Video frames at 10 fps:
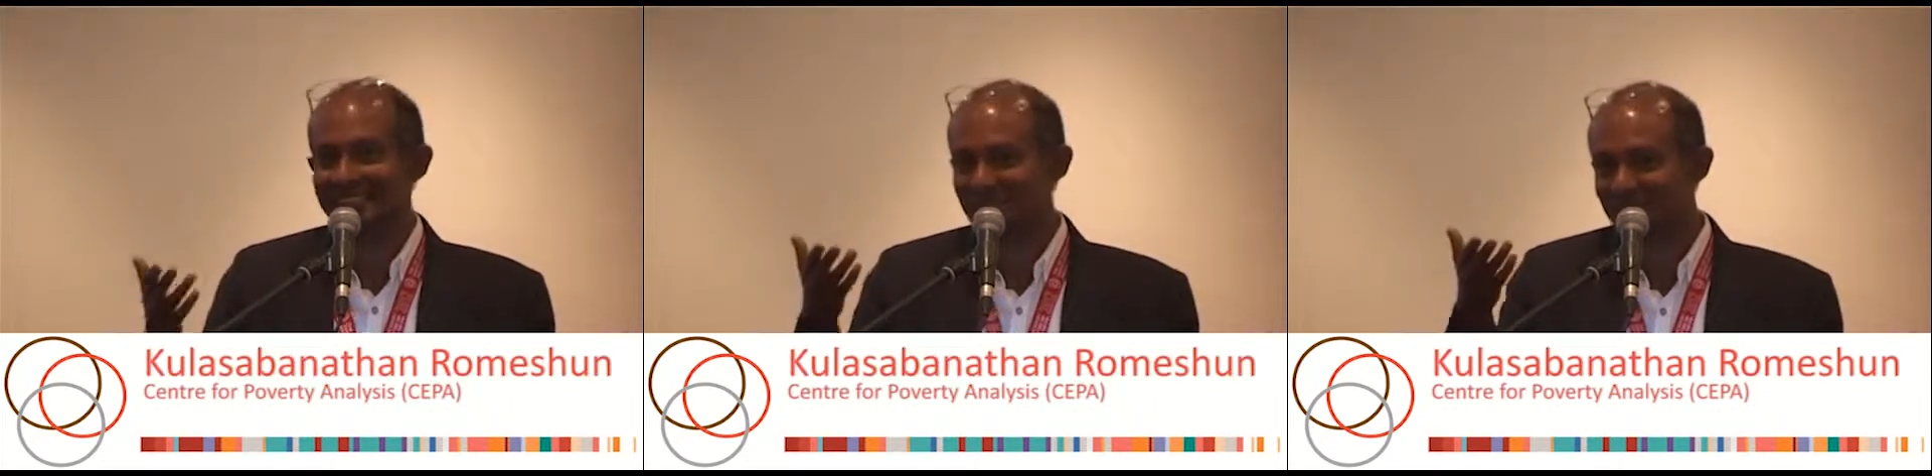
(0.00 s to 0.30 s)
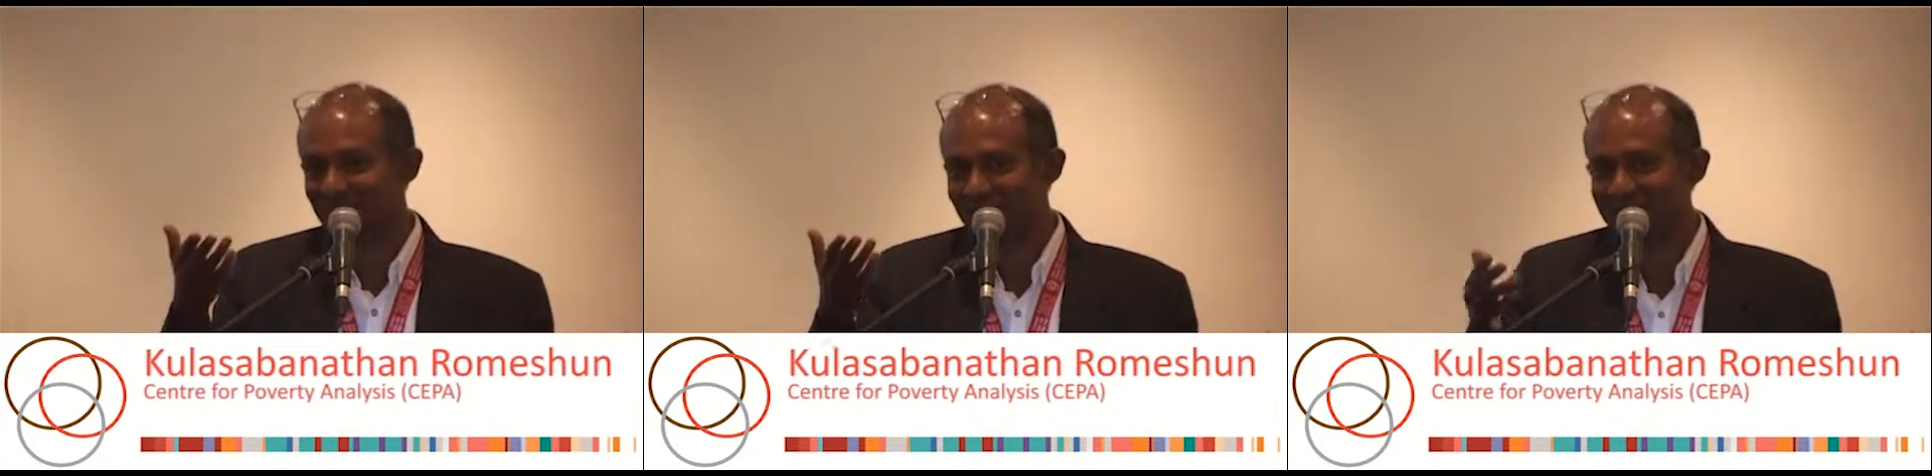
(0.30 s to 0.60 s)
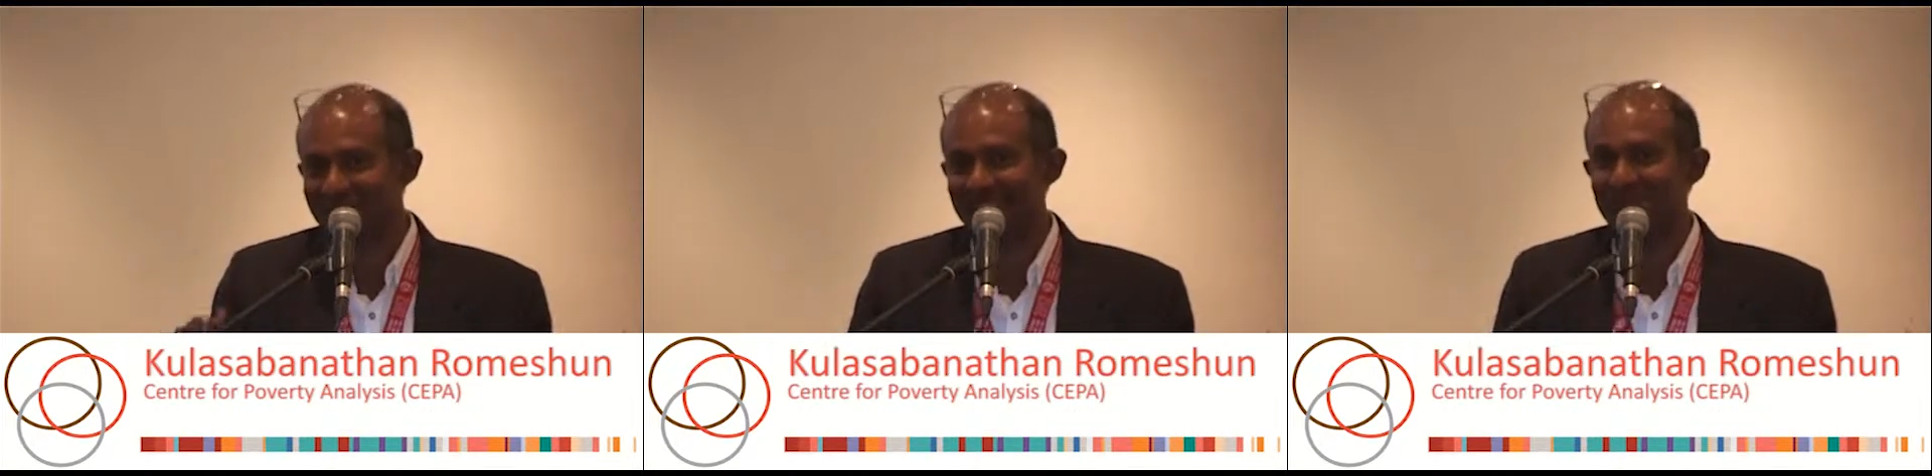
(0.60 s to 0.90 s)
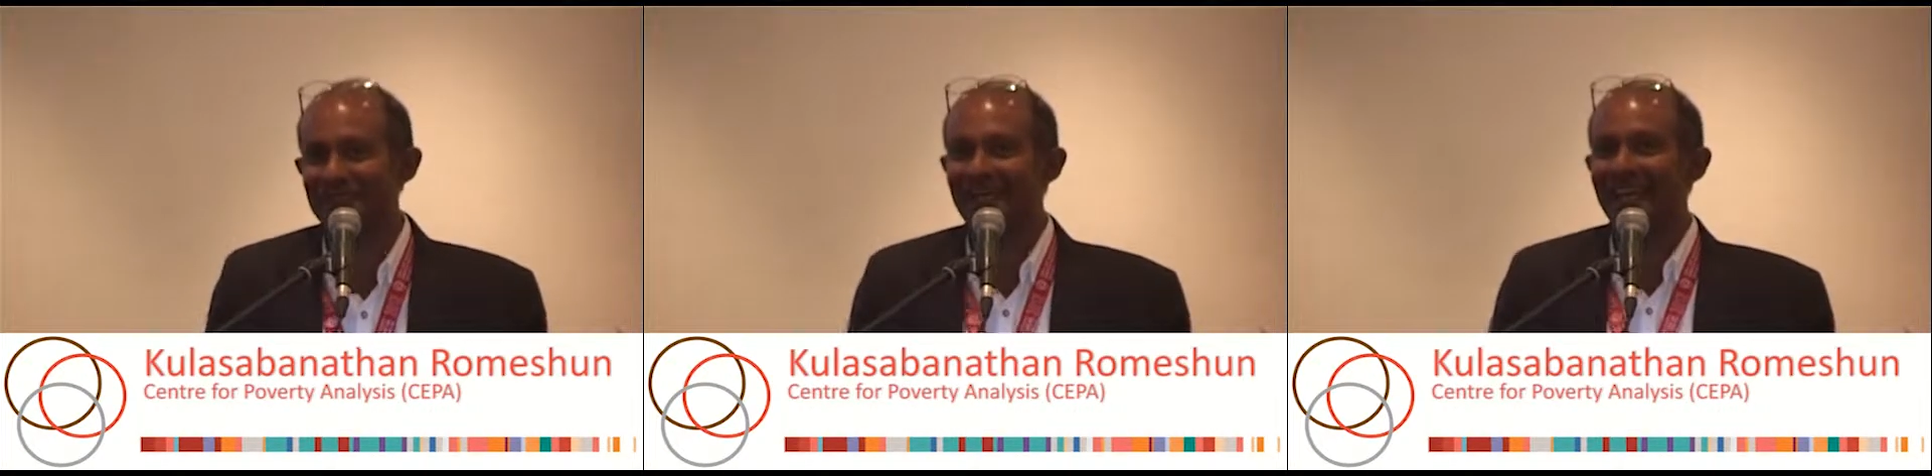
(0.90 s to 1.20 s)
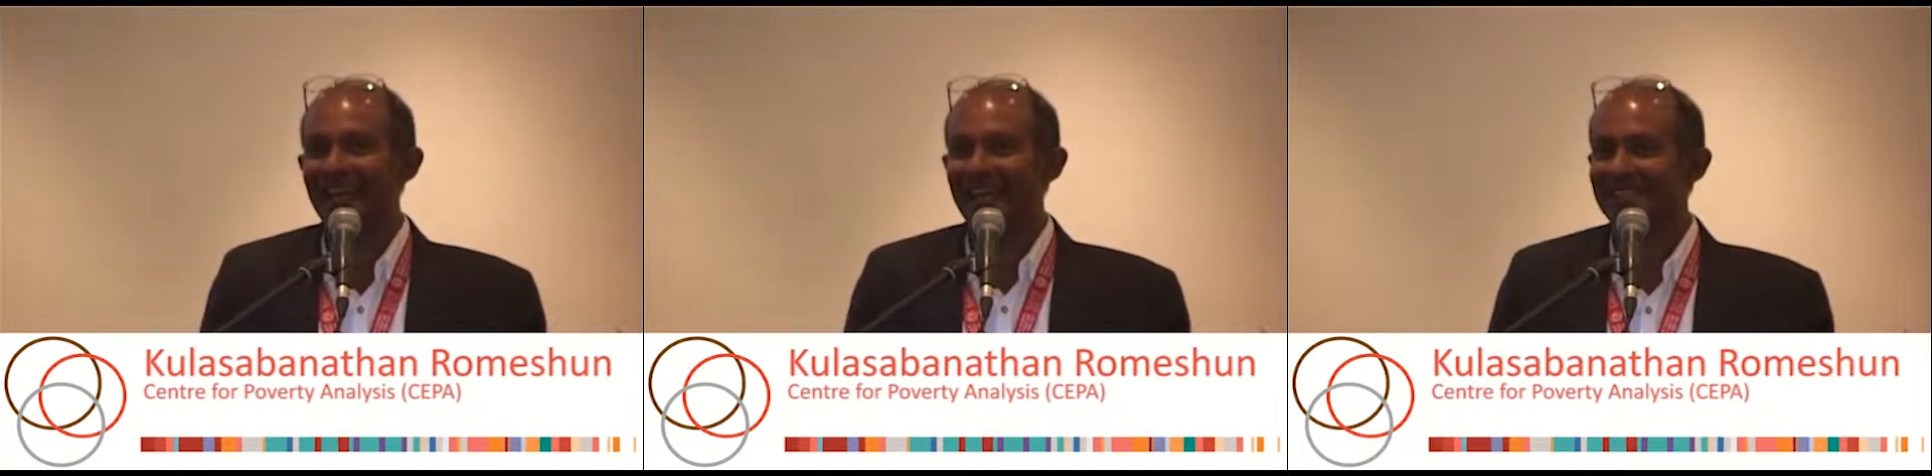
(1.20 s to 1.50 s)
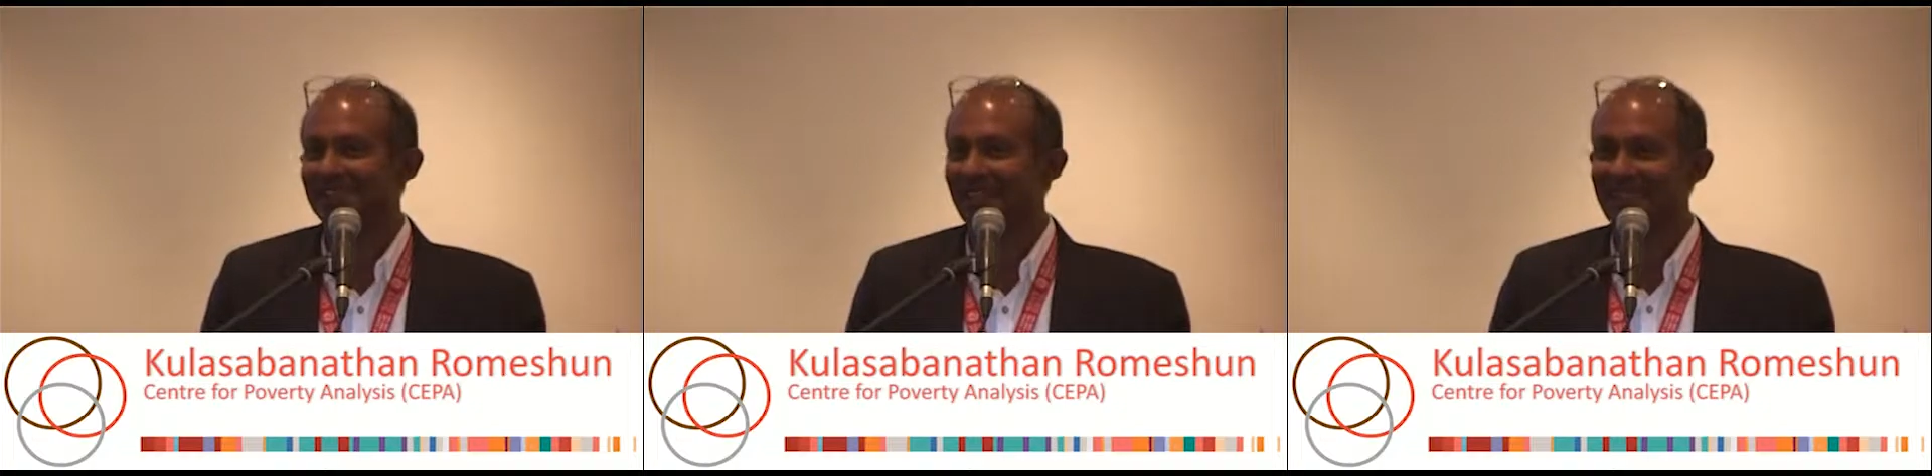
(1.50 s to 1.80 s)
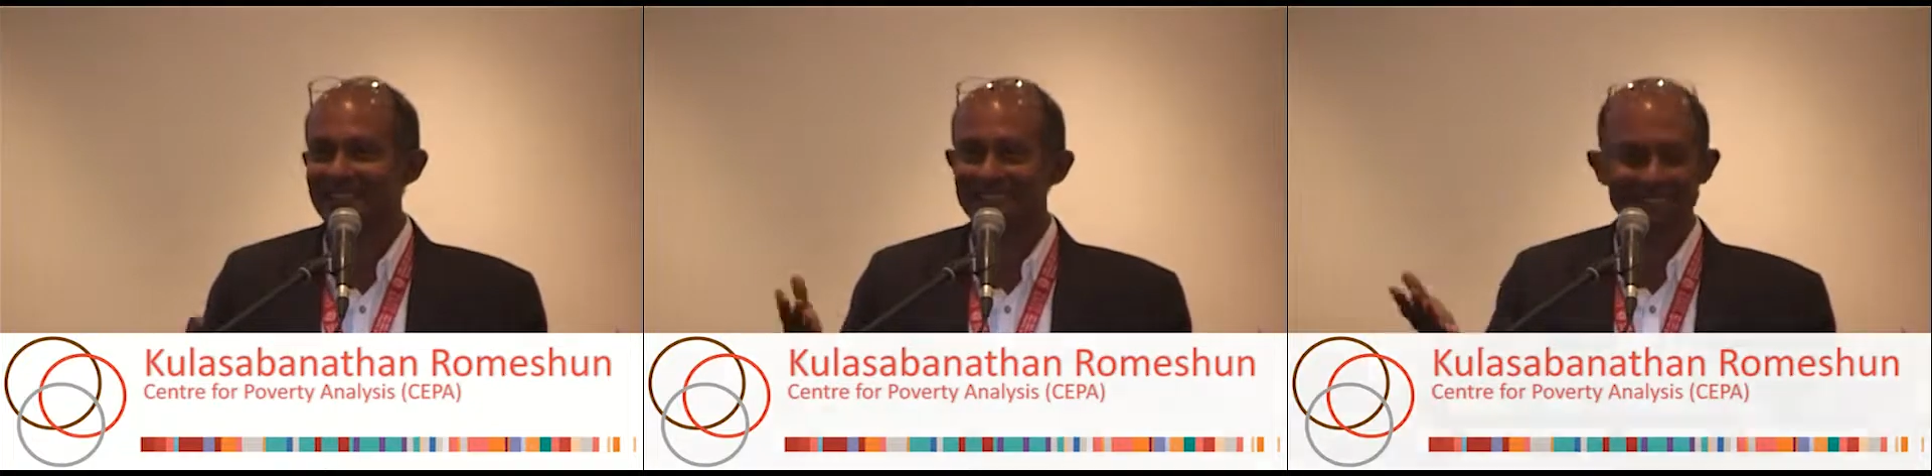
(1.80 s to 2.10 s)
in terms of leadership, as well as